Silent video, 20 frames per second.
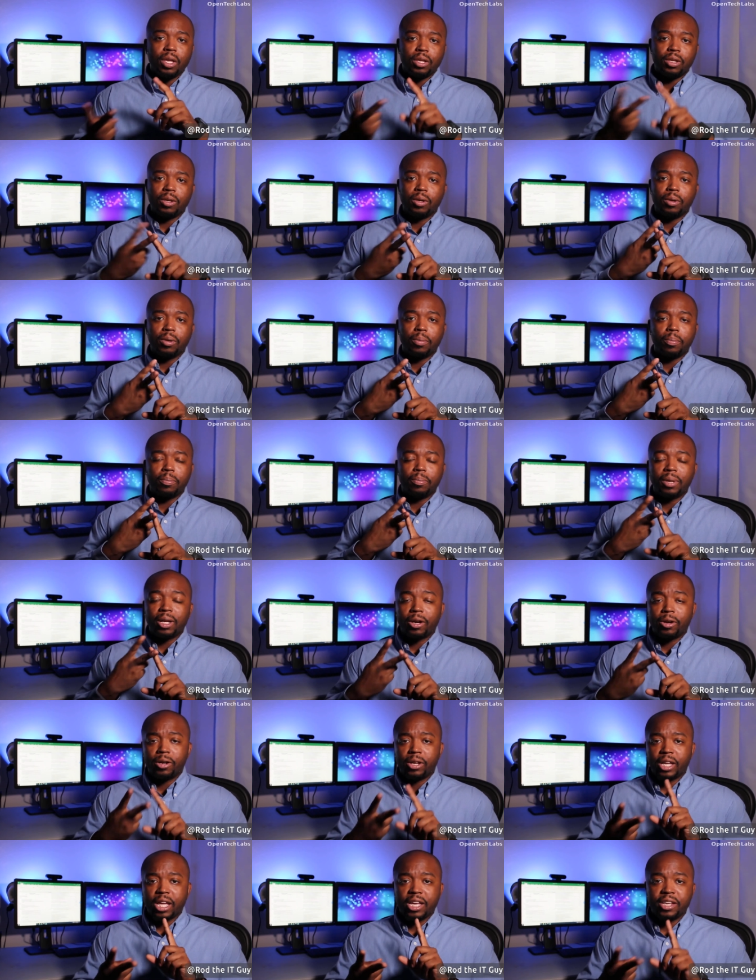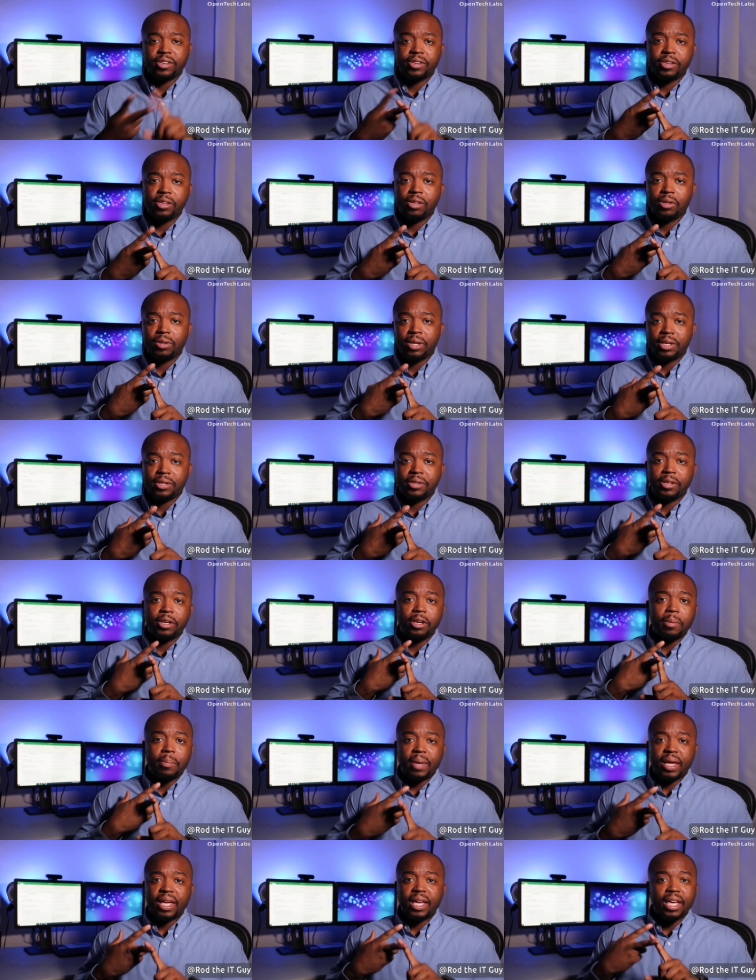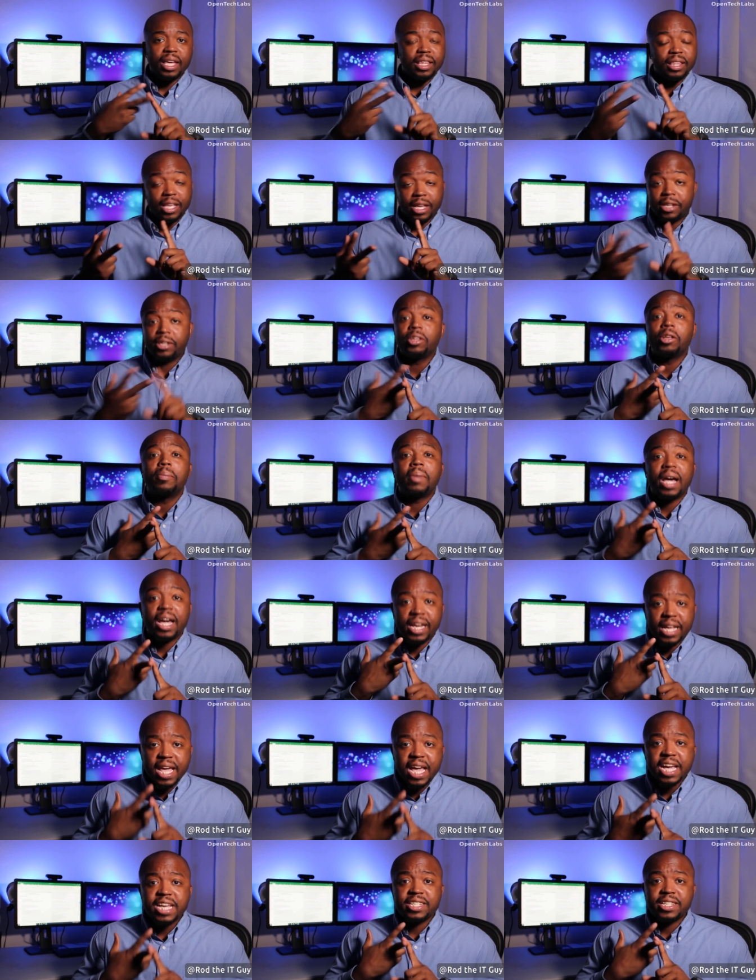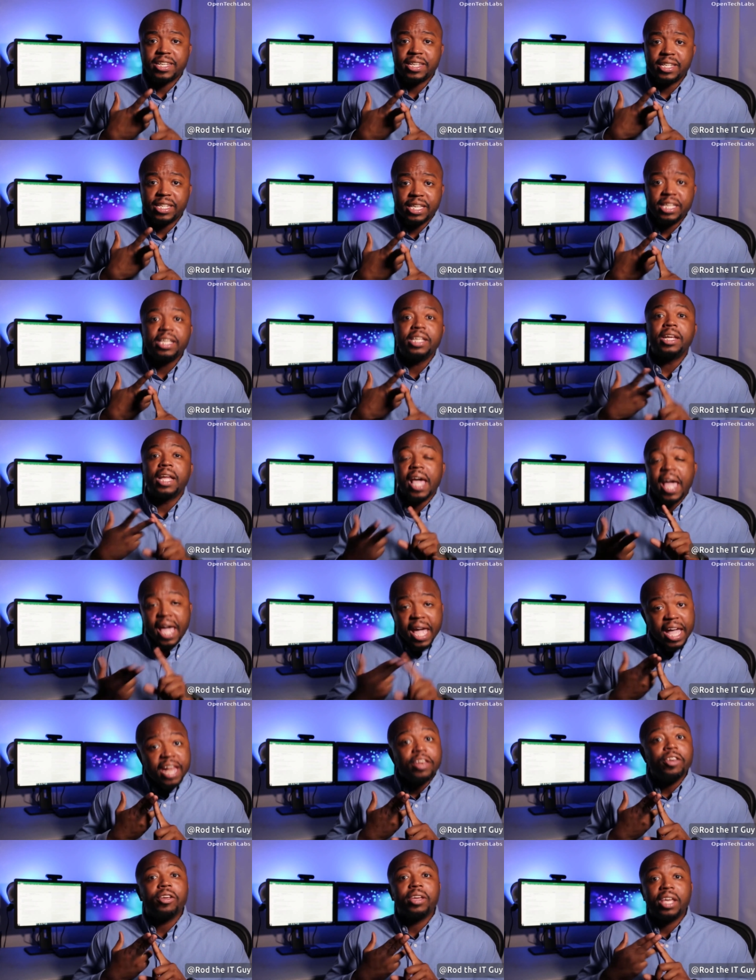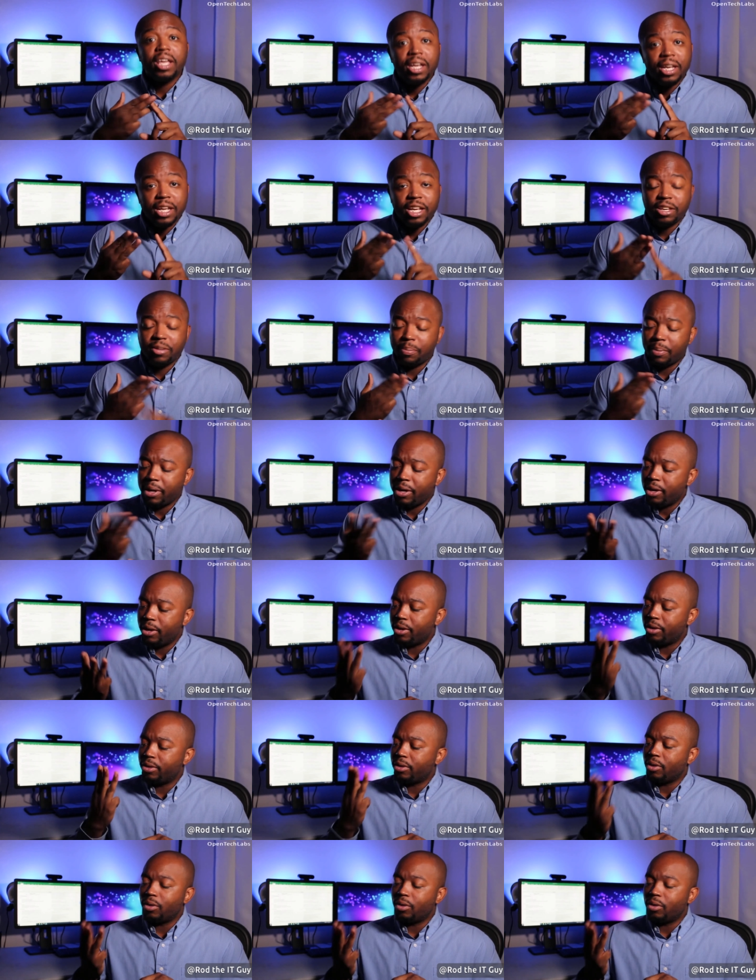you're learning a skill that's in demand that somebody actually need, and you're getting experience.